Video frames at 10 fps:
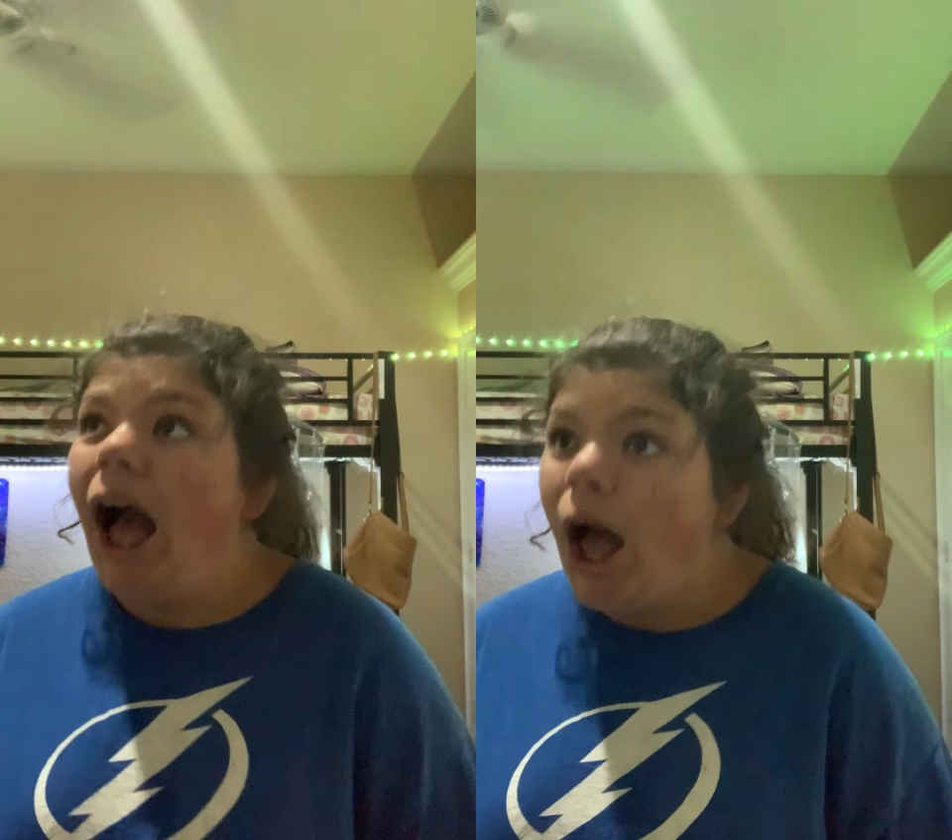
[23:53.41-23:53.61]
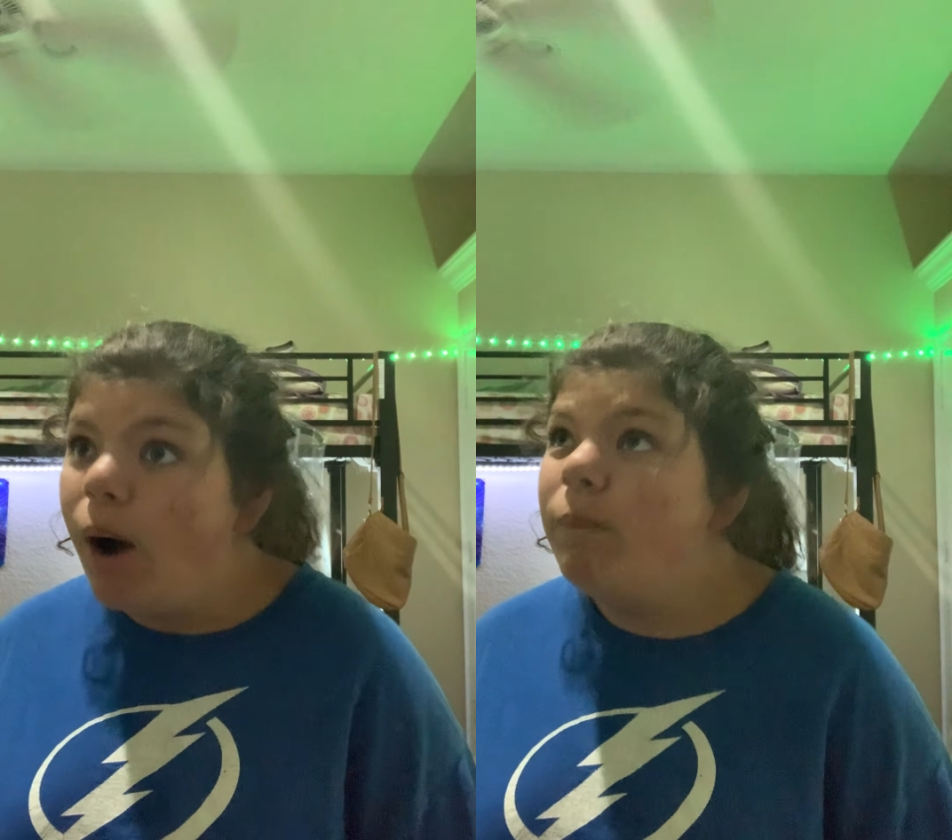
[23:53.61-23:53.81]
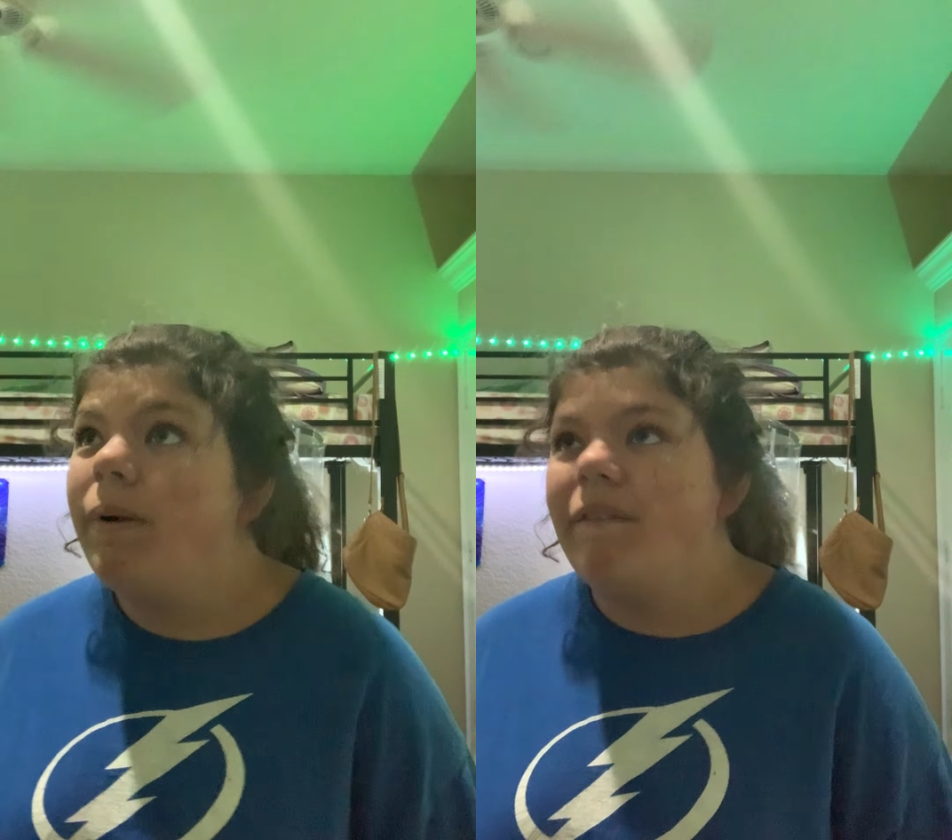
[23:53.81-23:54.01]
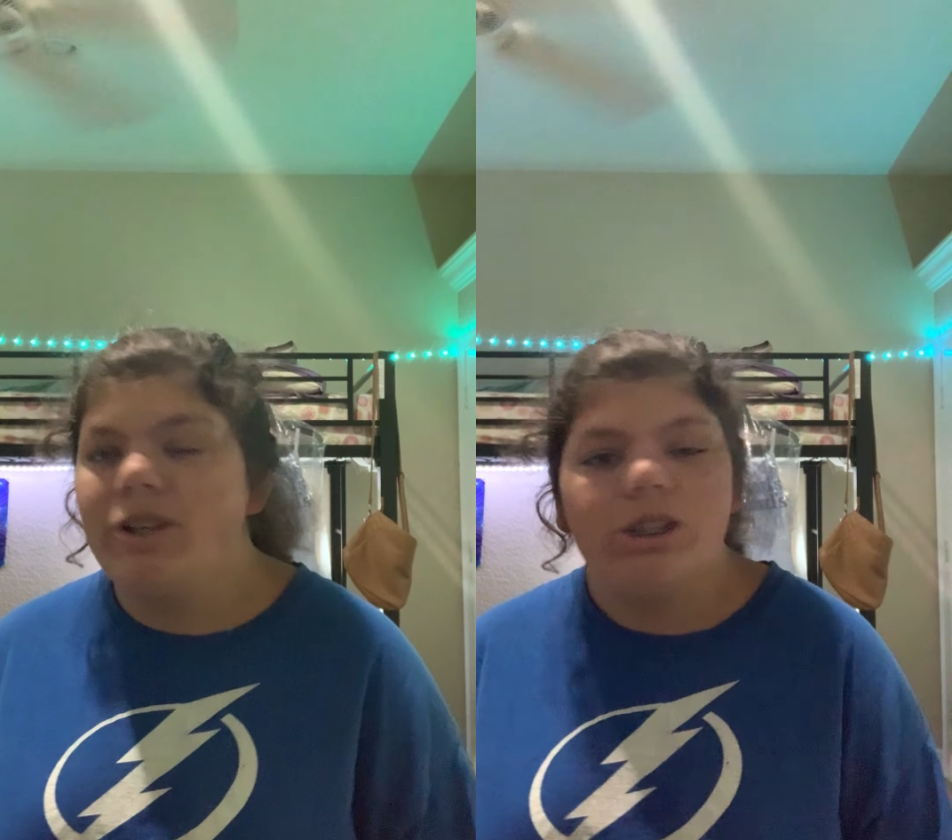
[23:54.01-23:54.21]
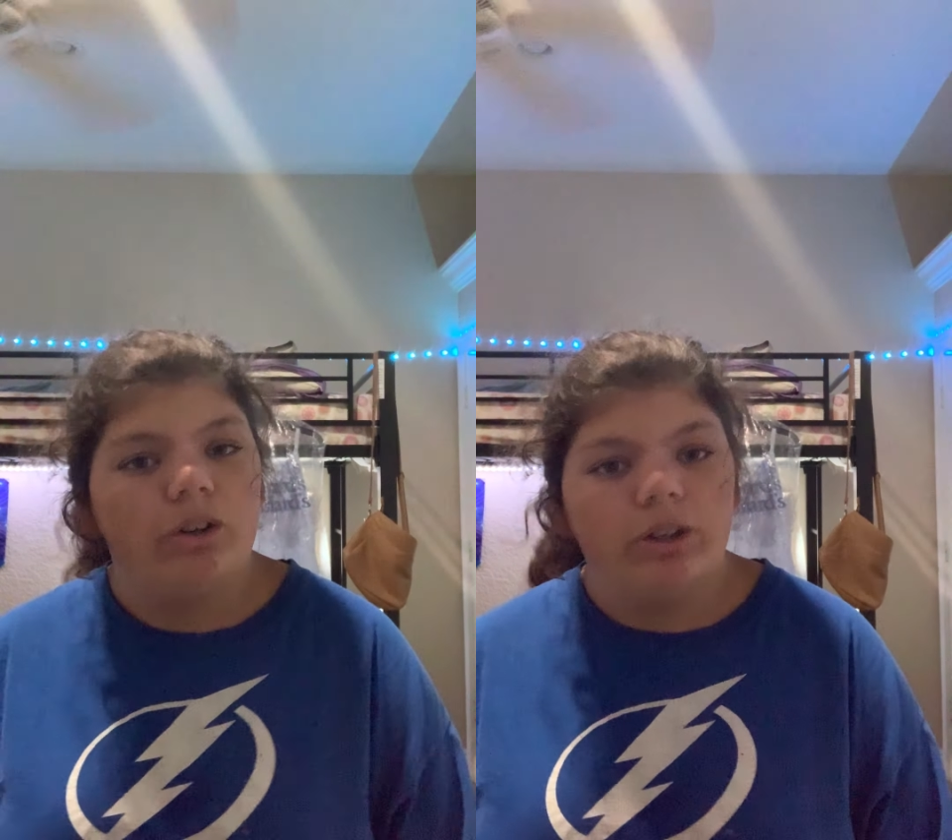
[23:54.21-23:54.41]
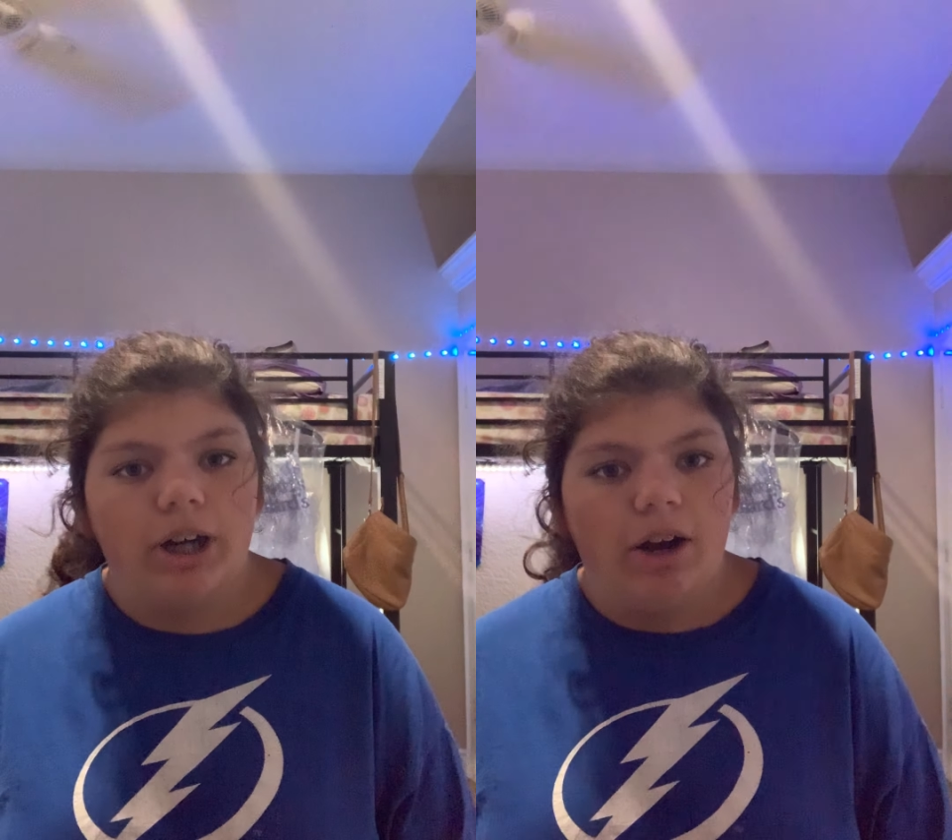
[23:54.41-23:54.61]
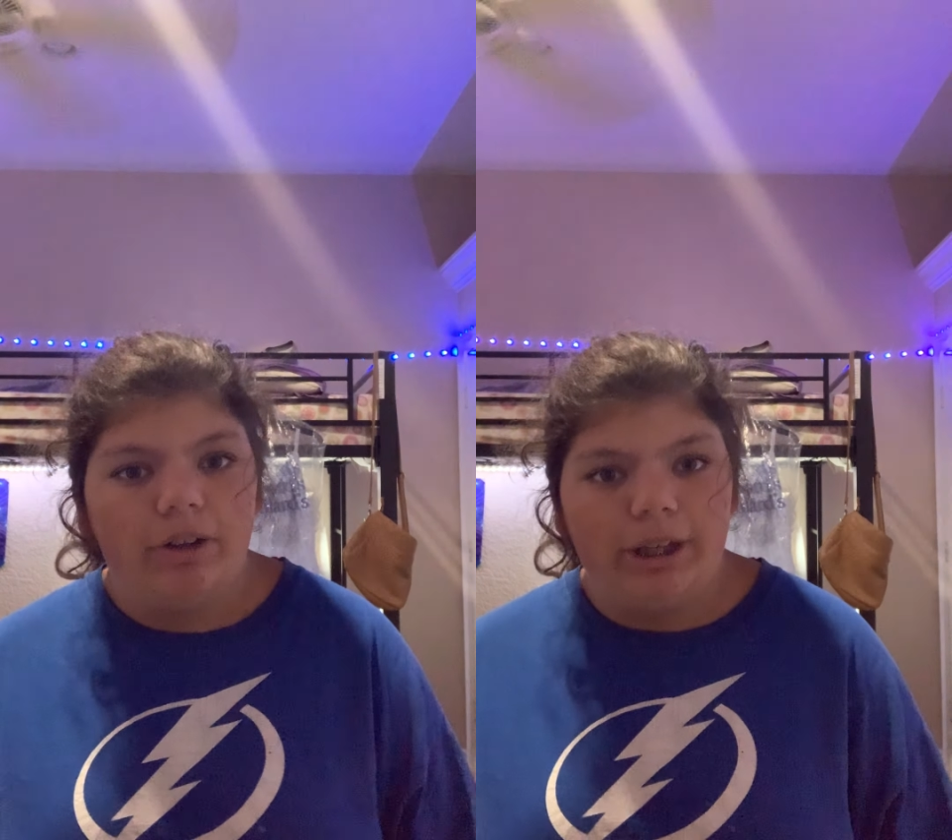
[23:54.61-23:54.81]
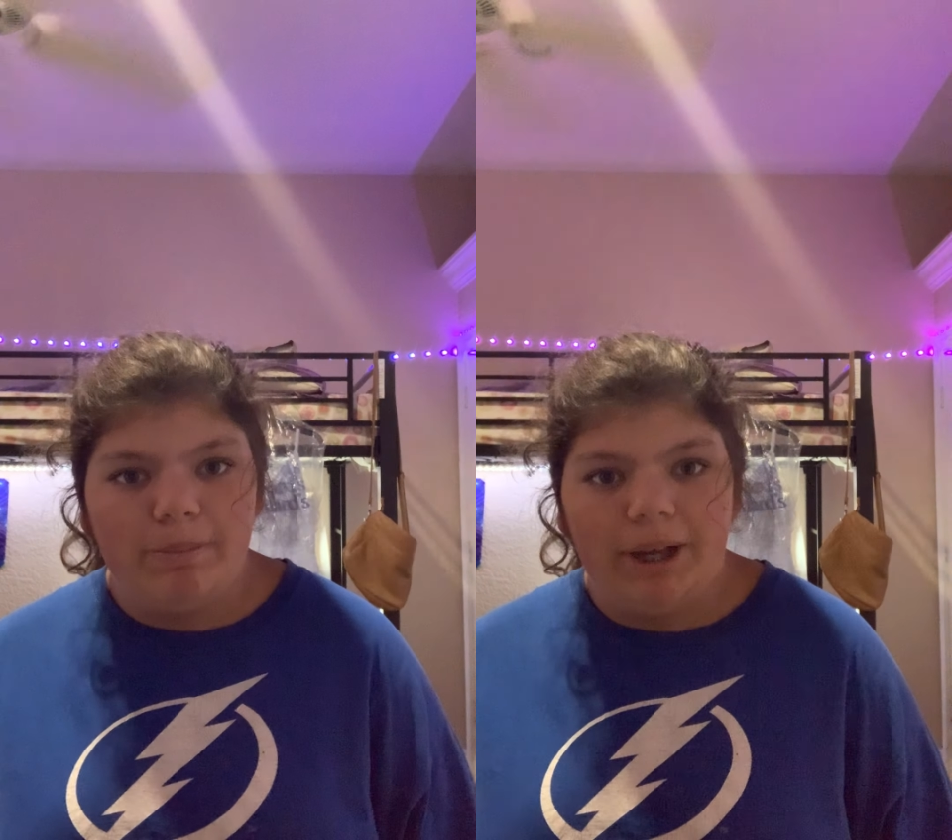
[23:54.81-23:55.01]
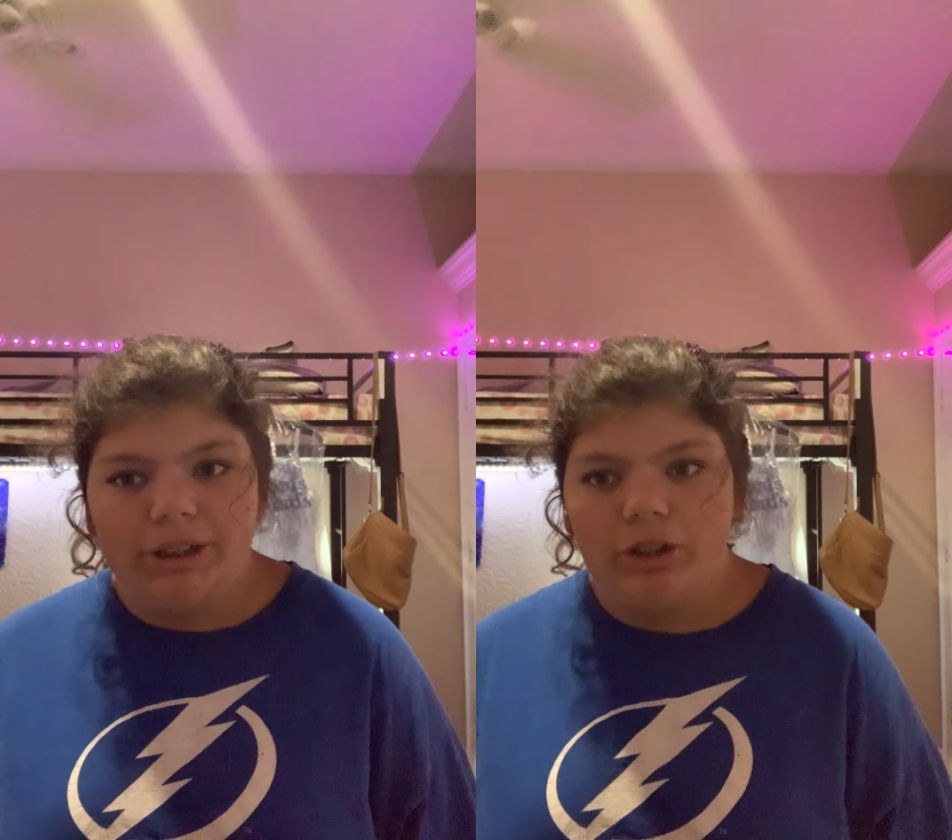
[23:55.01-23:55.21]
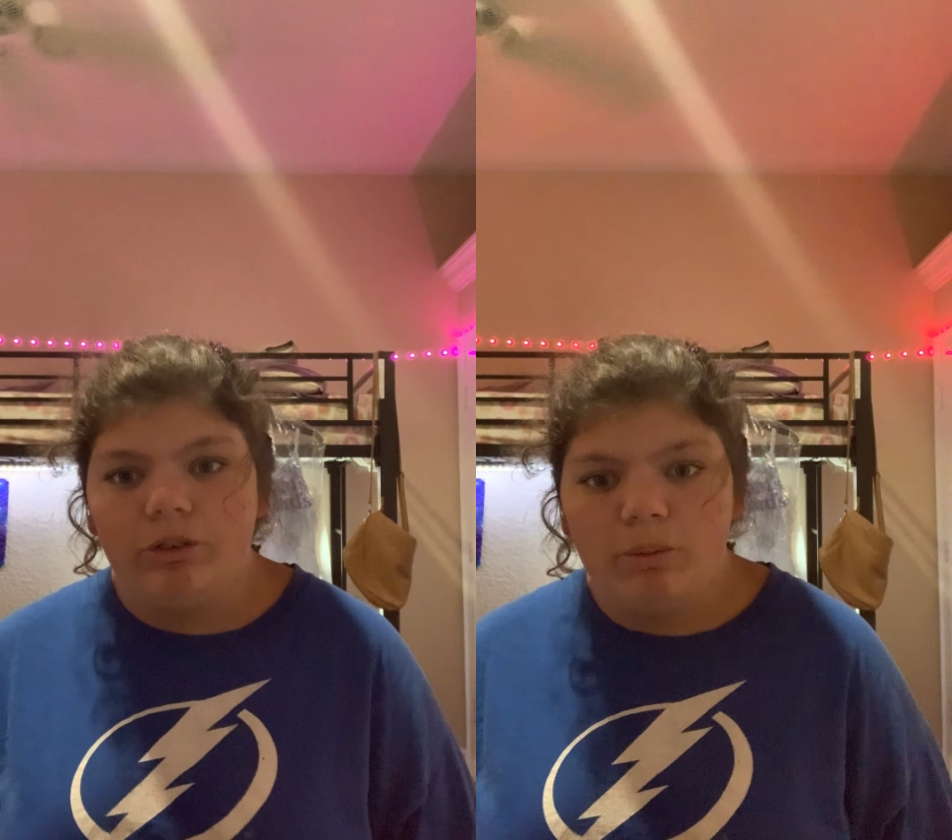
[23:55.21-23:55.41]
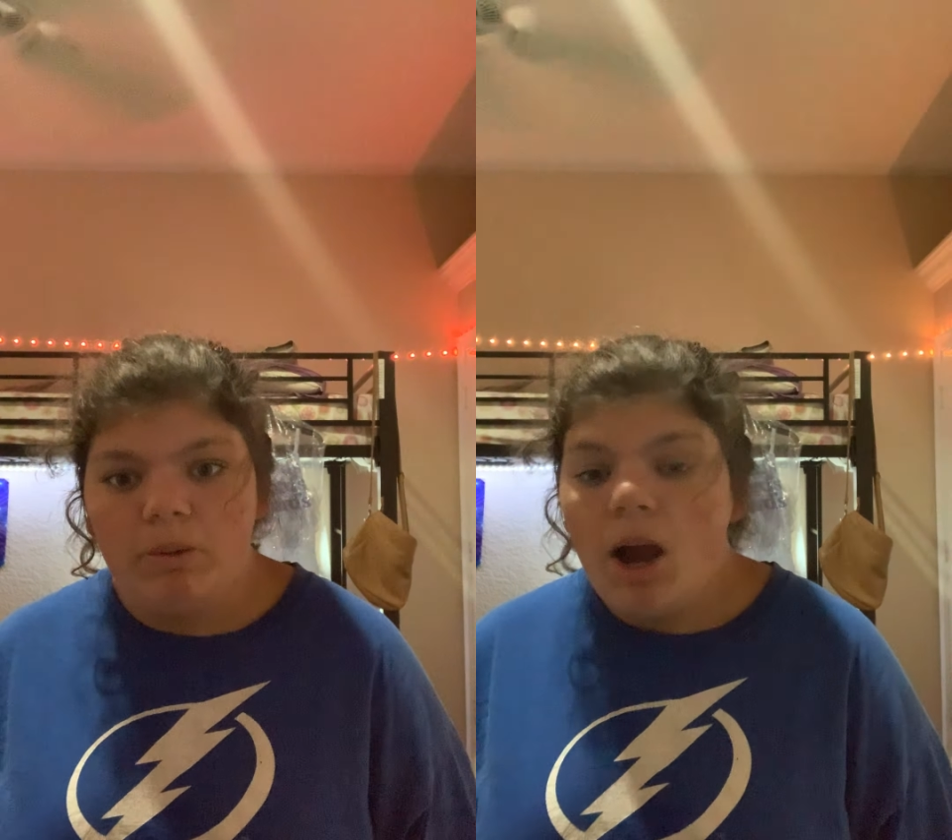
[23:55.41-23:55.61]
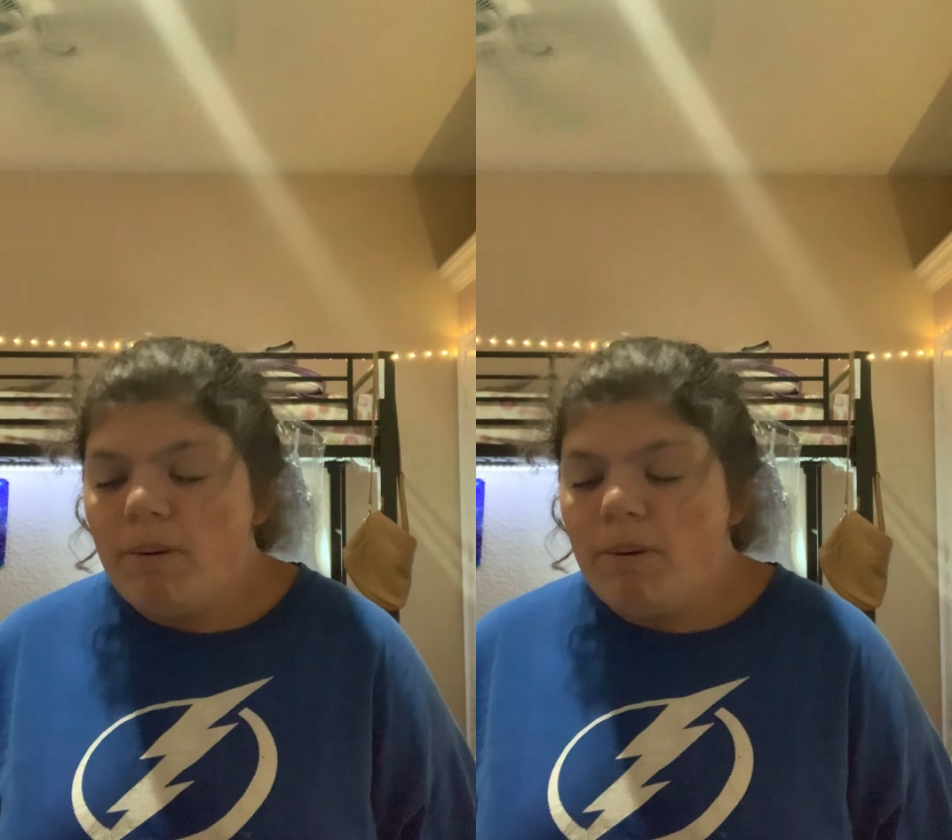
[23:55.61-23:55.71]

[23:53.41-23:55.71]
help this girl out and get back to the group.